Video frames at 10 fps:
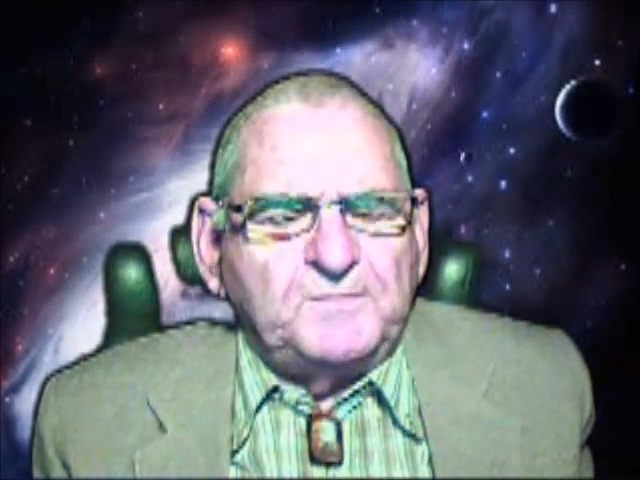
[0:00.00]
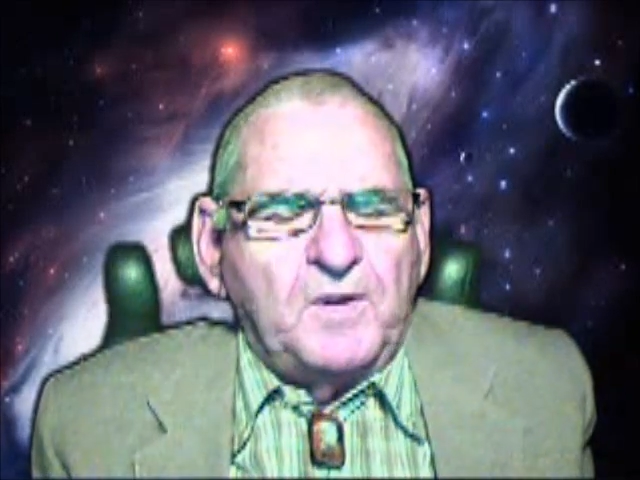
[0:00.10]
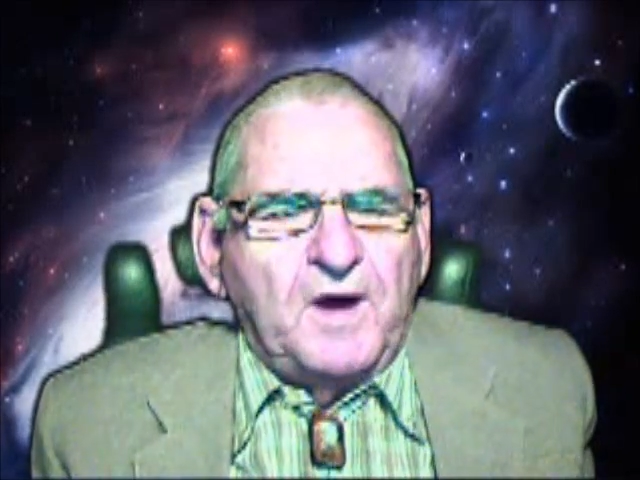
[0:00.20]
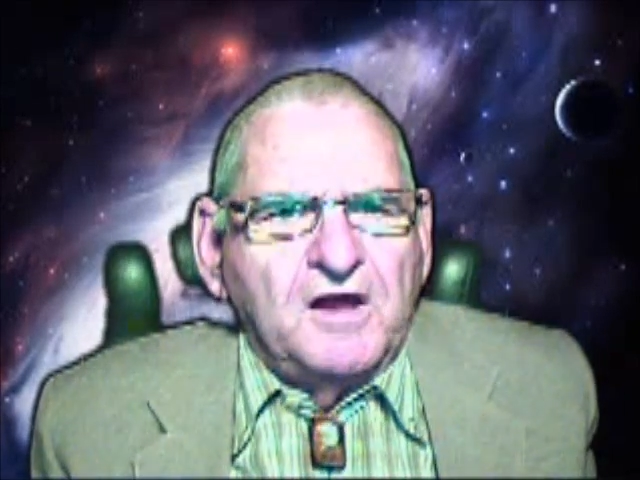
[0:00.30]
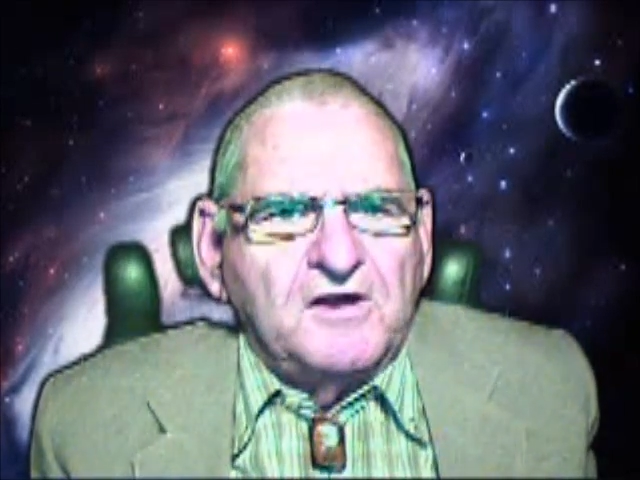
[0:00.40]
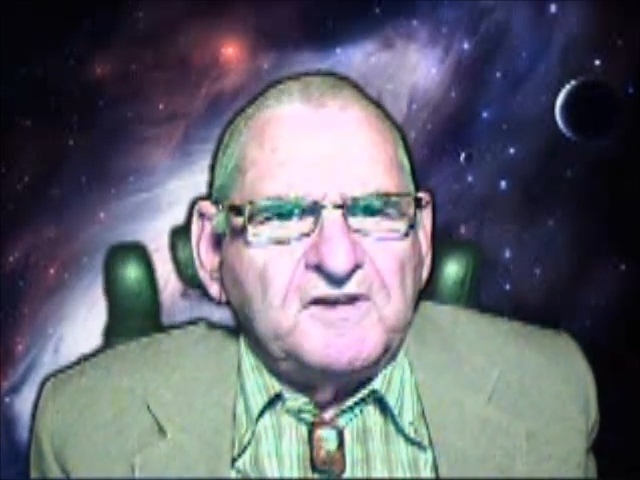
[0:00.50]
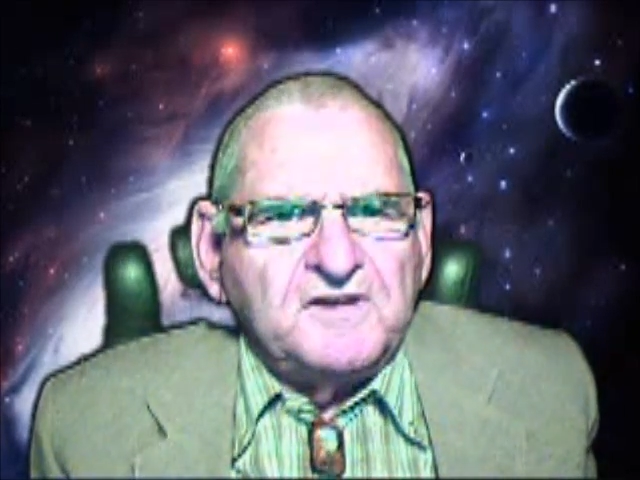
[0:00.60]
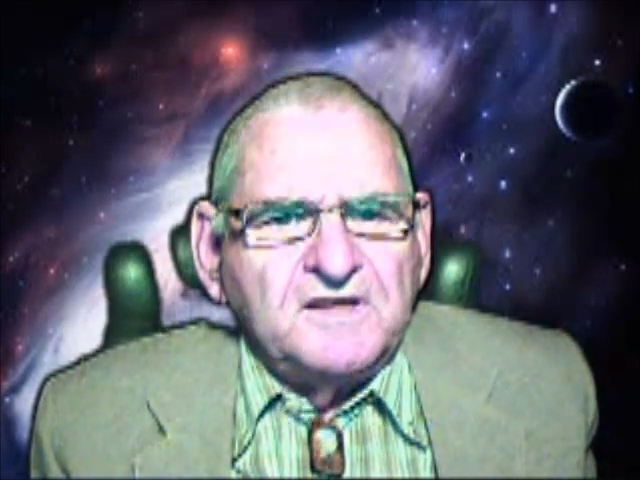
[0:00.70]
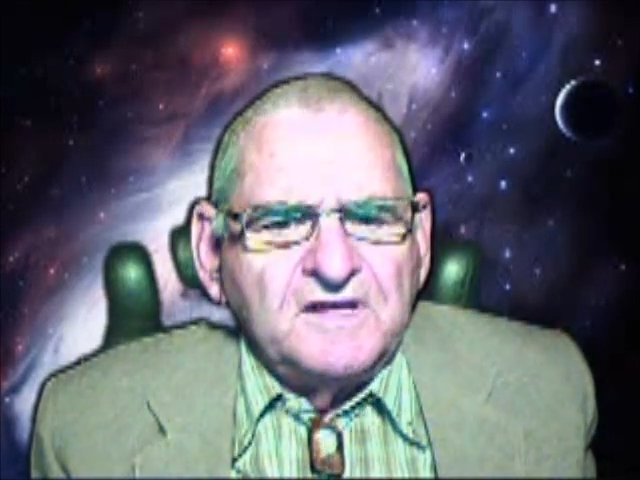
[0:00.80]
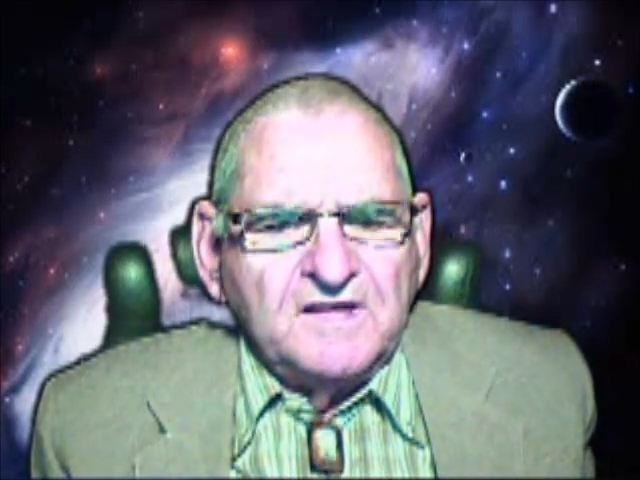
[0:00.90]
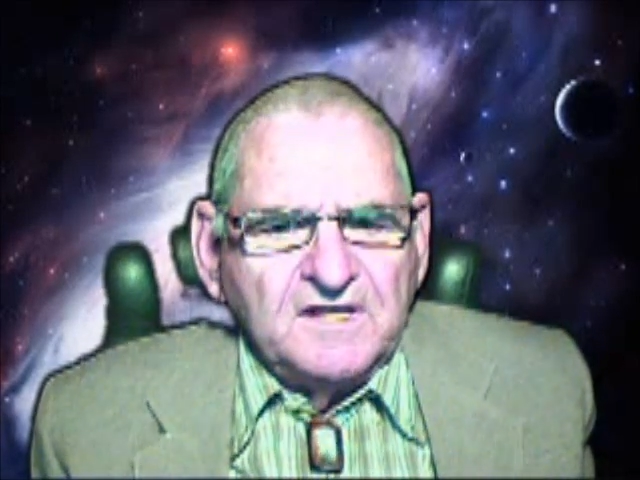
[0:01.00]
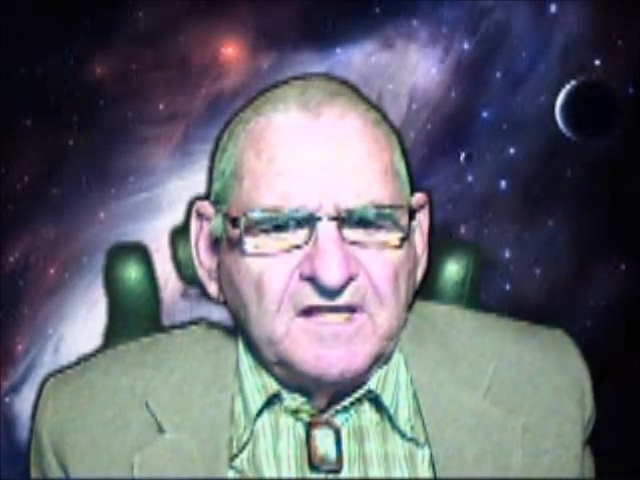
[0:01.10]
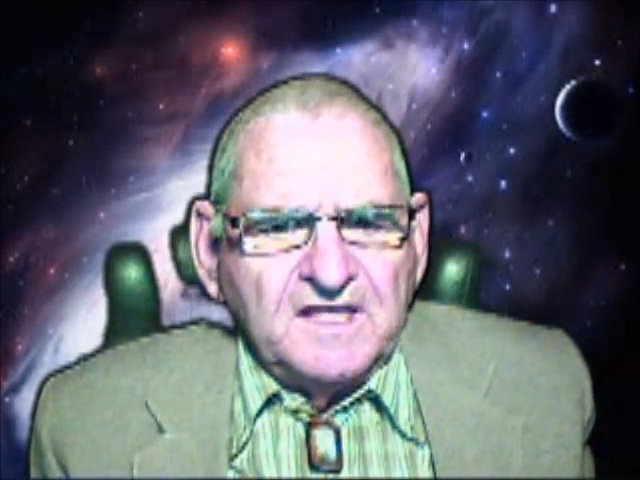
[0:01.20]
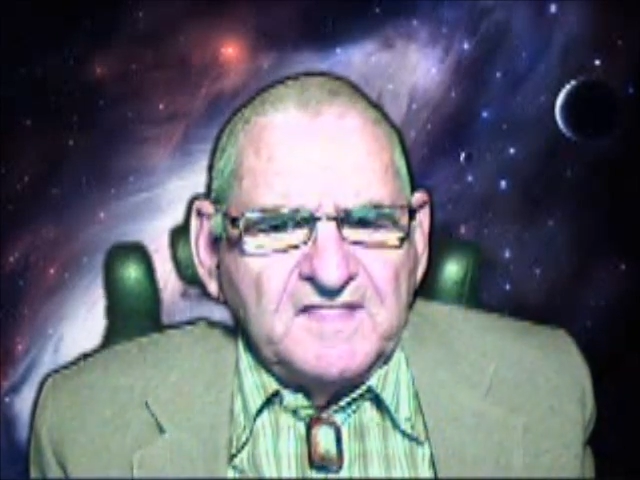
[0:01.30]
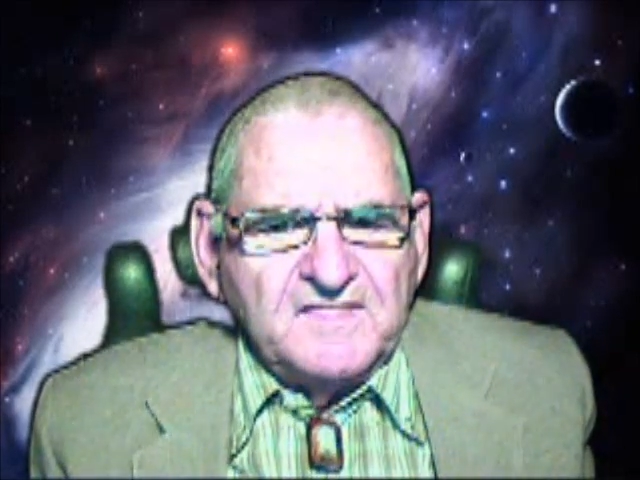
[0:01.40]
part
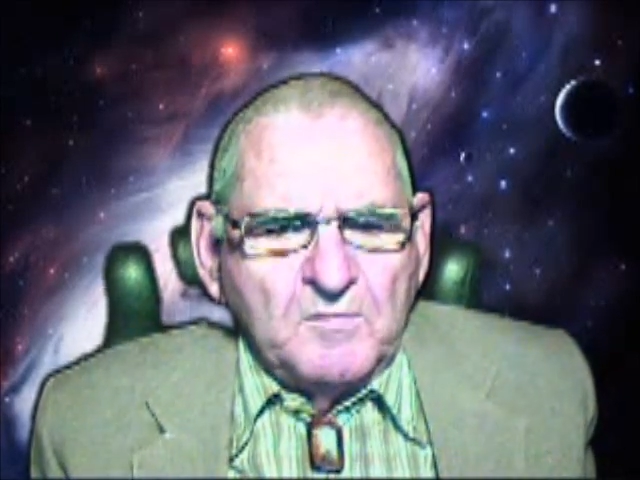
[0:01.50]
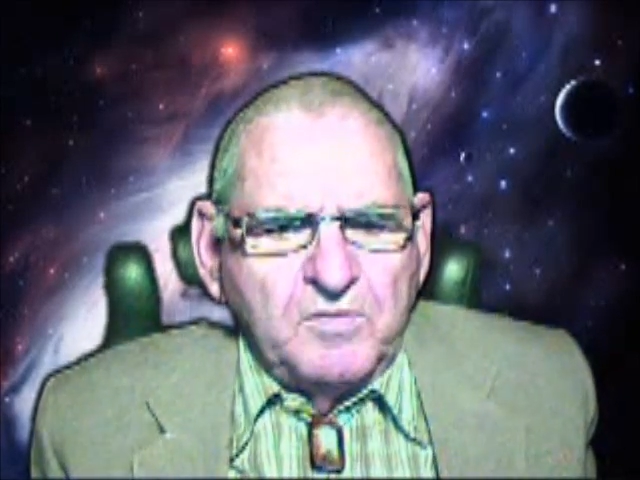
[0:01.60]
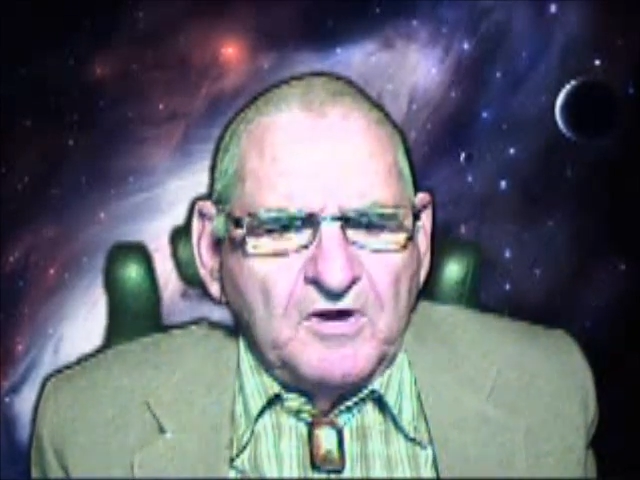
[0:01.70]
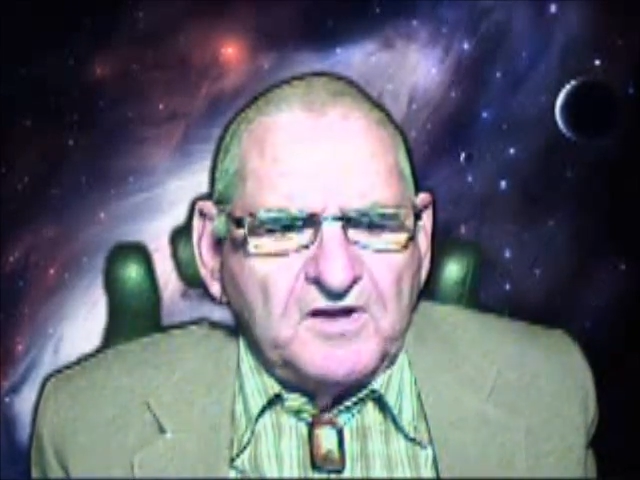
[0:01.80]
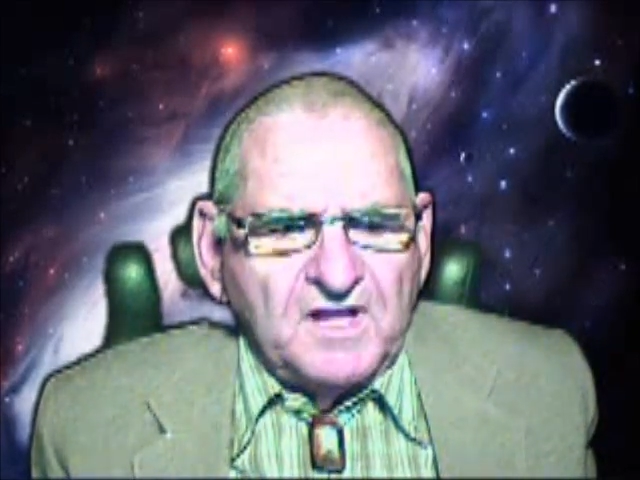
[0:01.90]
in the book of